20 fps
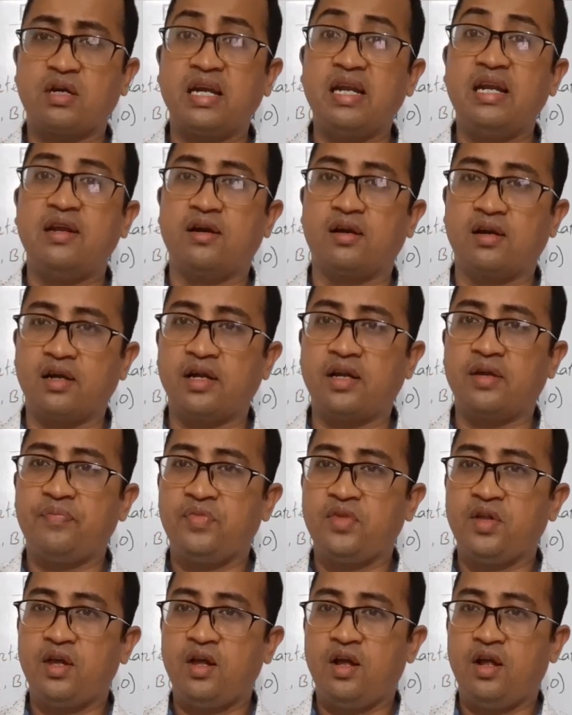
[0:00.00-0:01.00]
clearly.
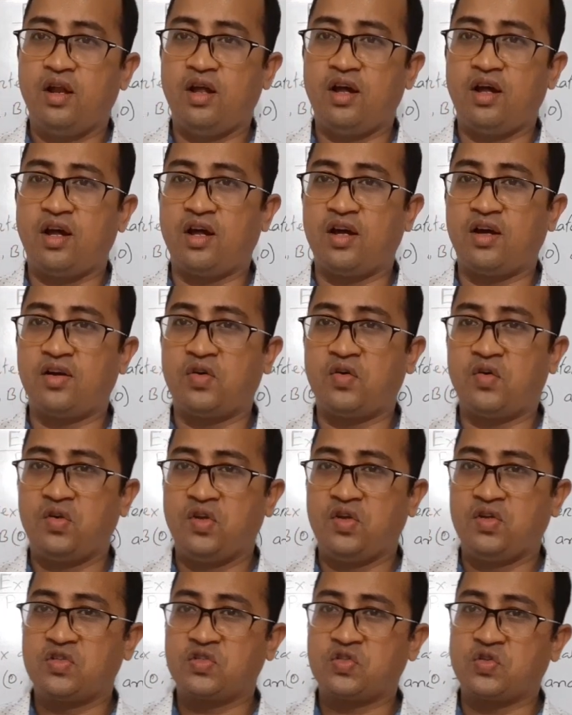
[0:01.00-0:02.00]

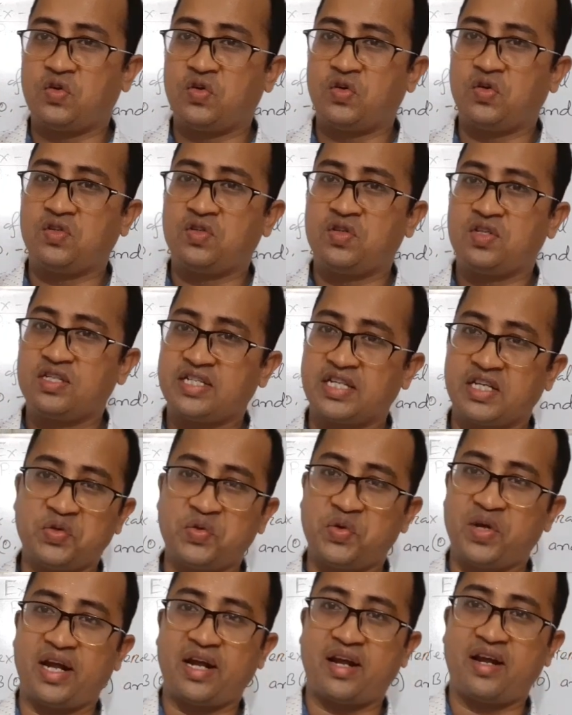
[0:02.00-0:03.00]
So see
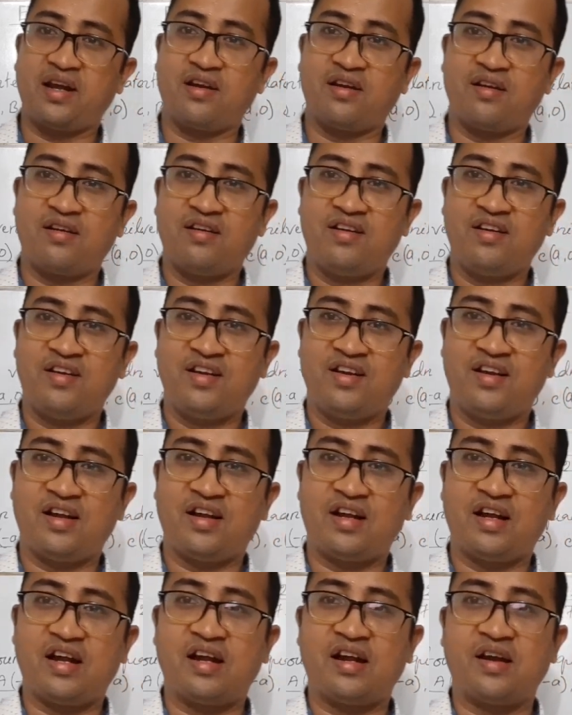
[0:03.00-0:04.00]
you again
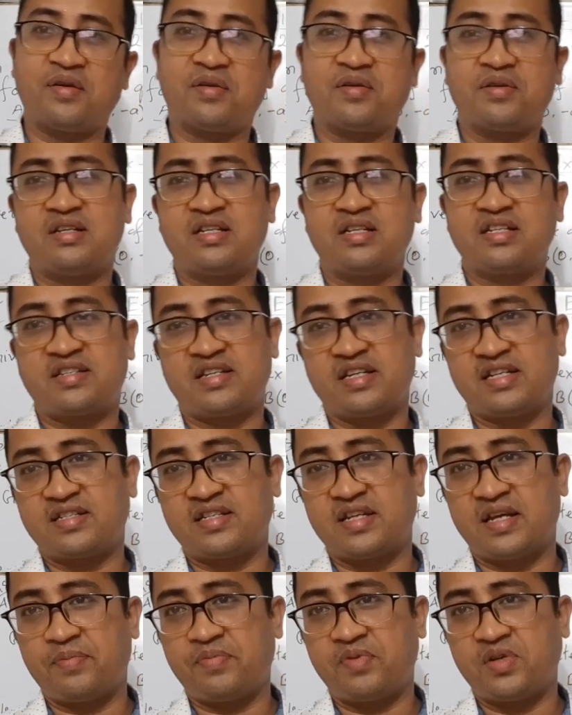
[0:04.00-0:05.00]
and stay
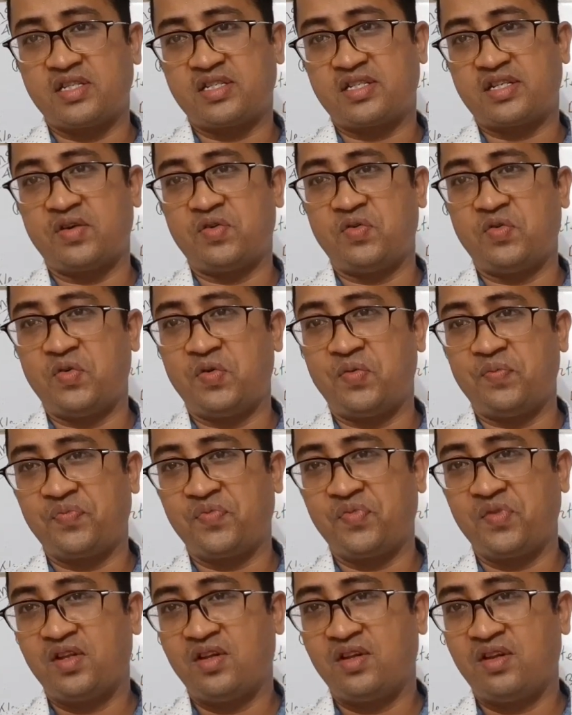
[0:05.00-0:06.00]
safe, stay
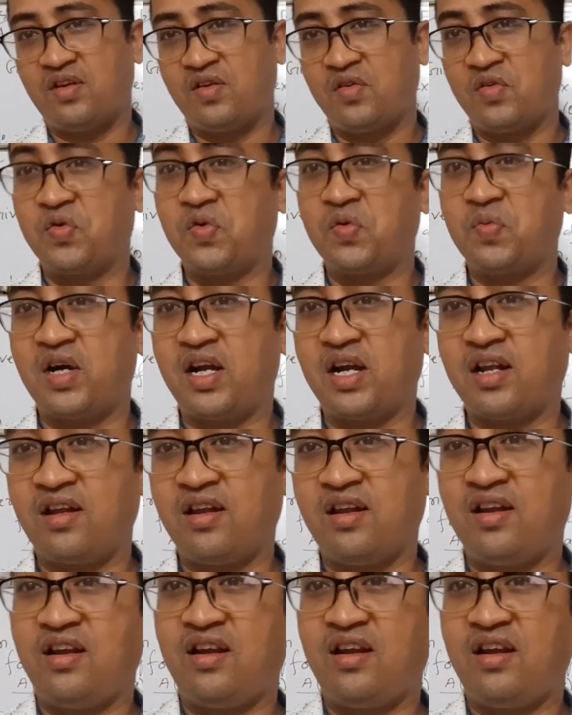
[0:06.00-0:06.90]
home. Goodbye